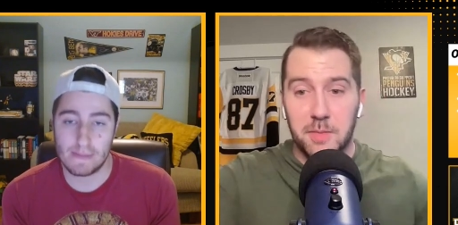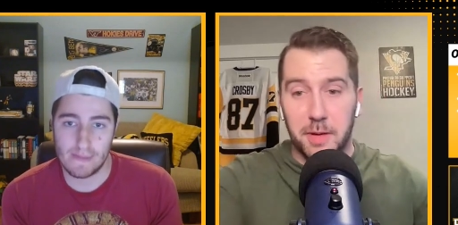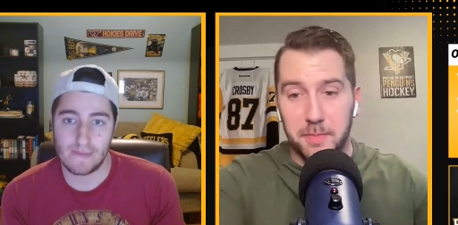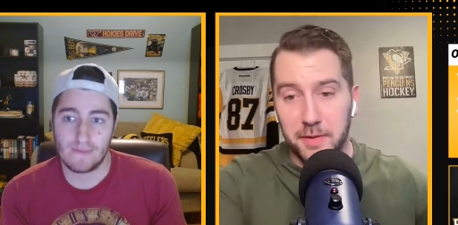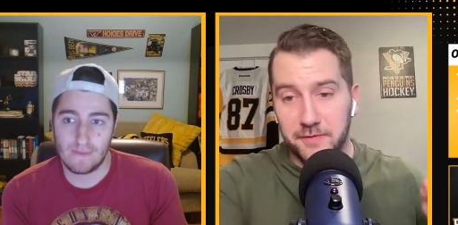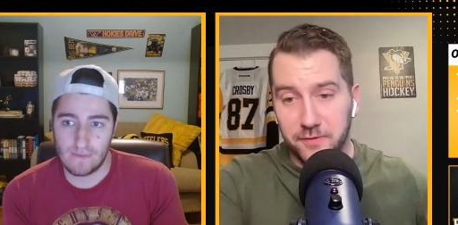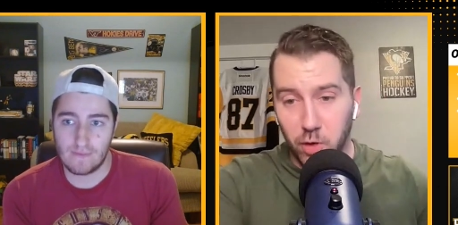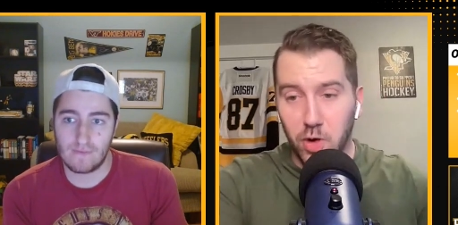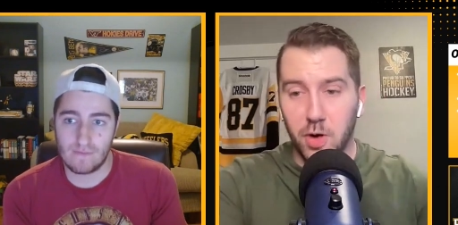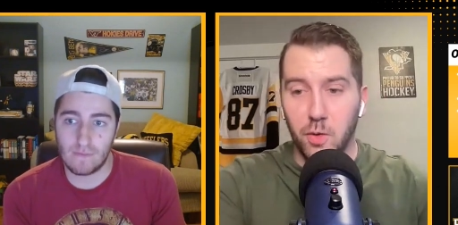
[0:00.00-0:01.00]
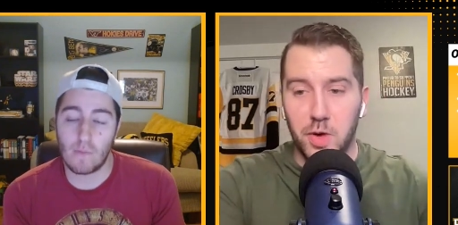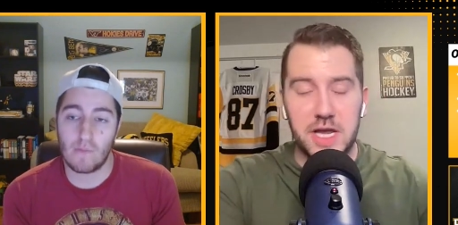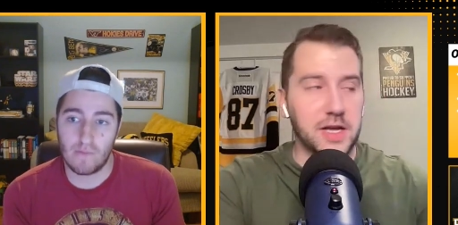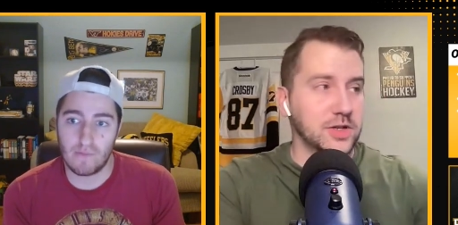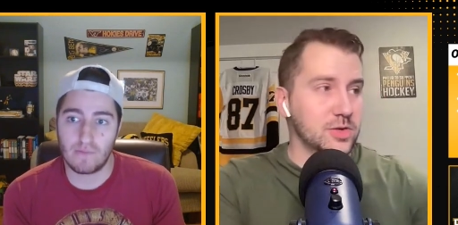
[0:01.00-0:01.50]
Speaker 1: But before
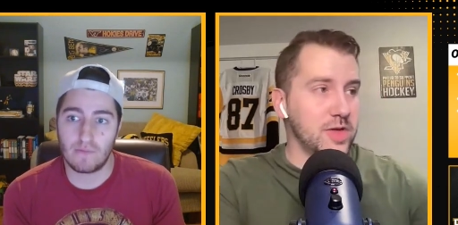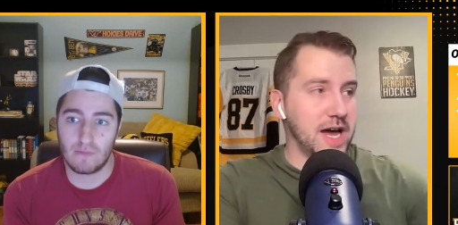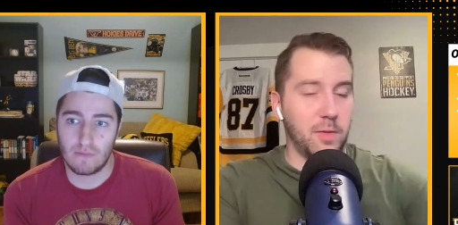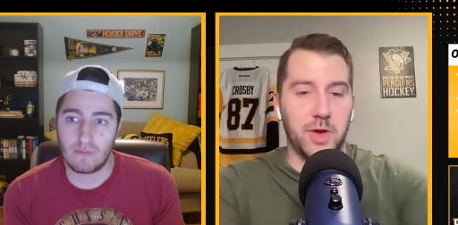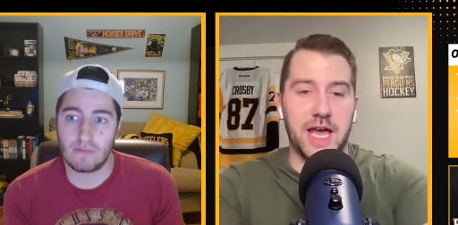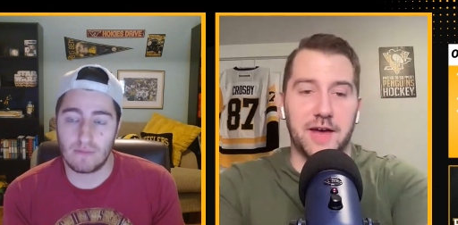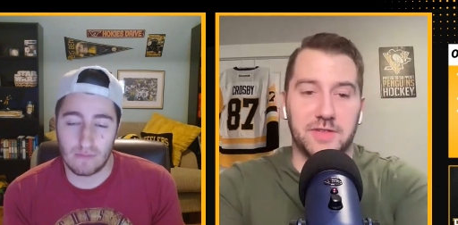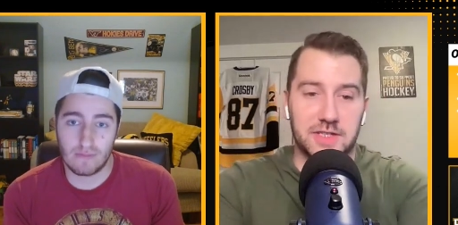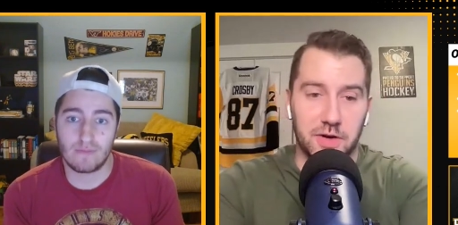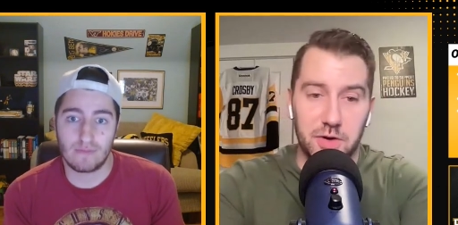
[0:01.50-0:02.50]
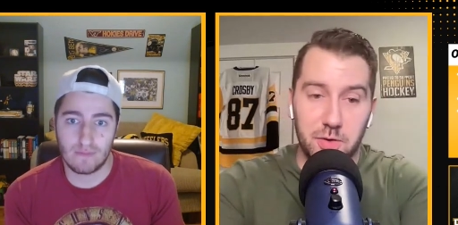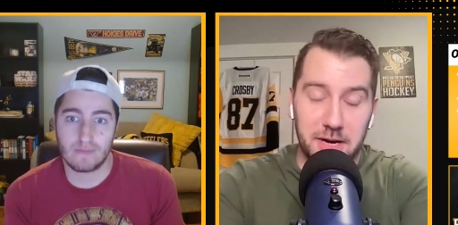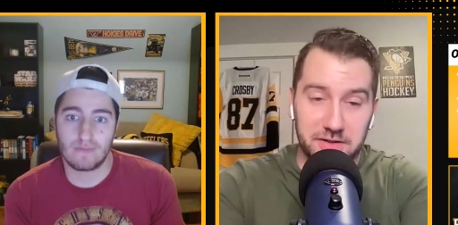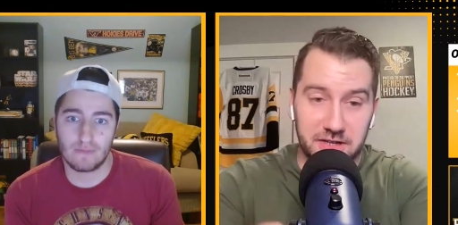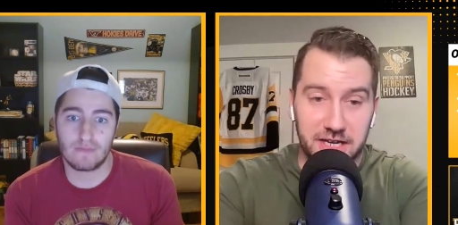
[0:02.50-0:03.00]
we do that, we have to tell you
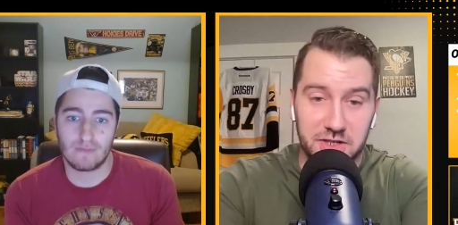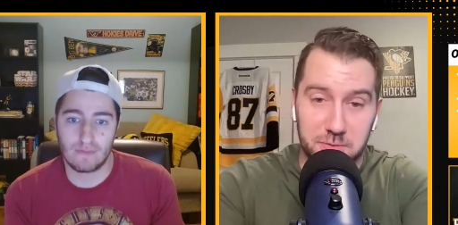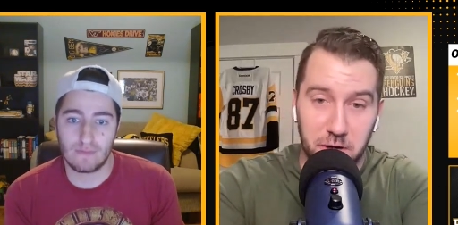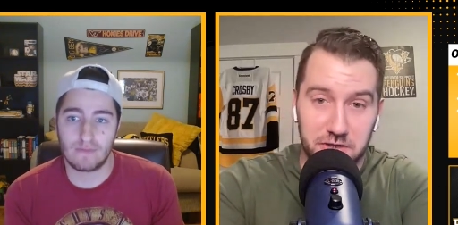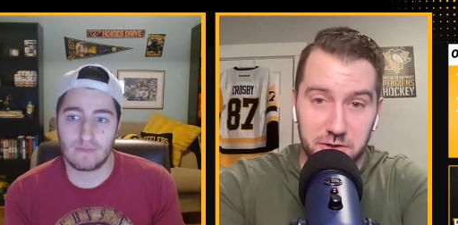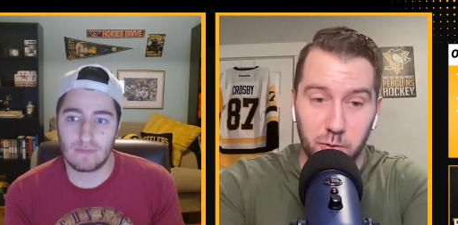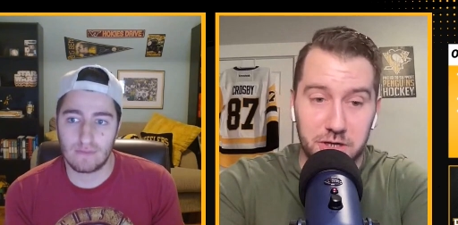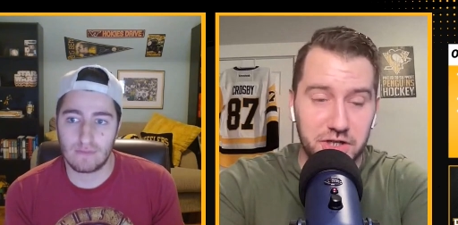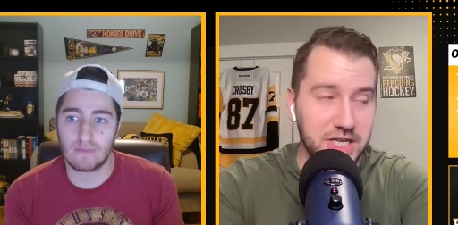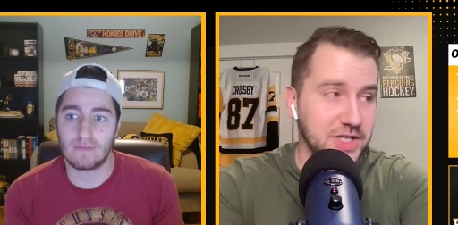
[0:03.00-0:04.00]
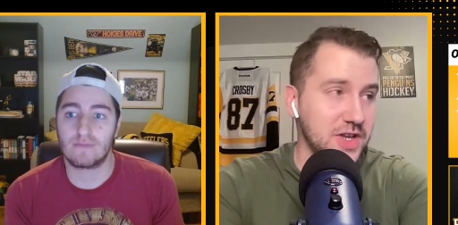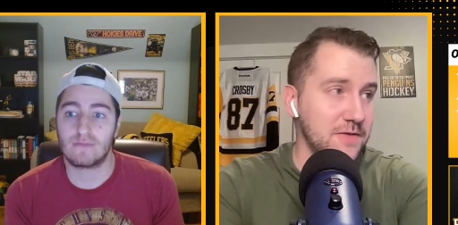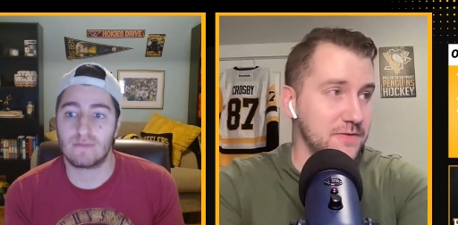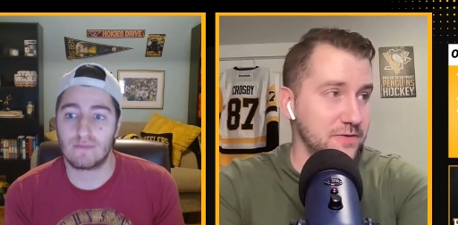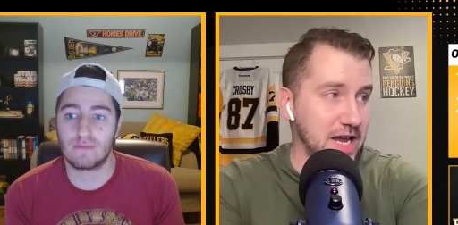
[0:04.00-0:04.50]
about today's sponsor, which is
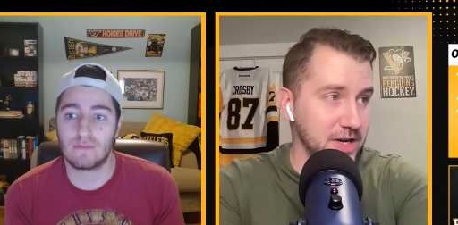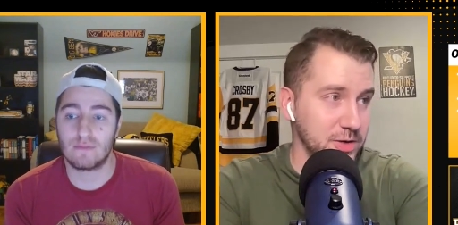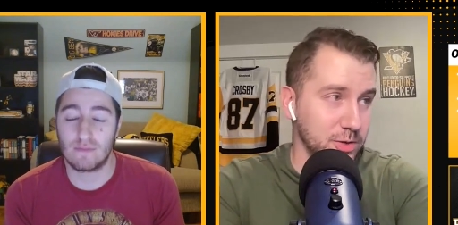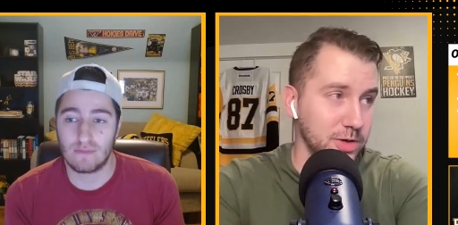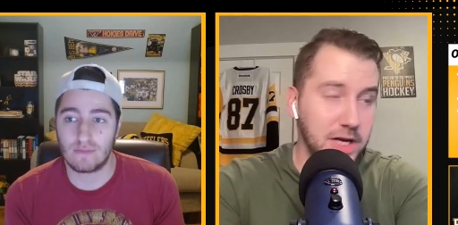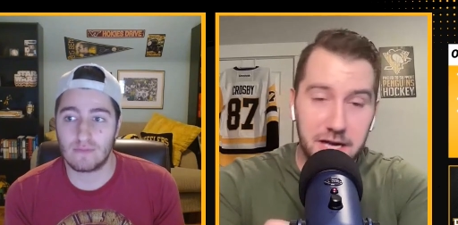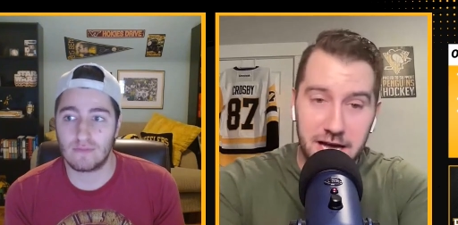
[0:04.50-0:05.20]
FanDuel.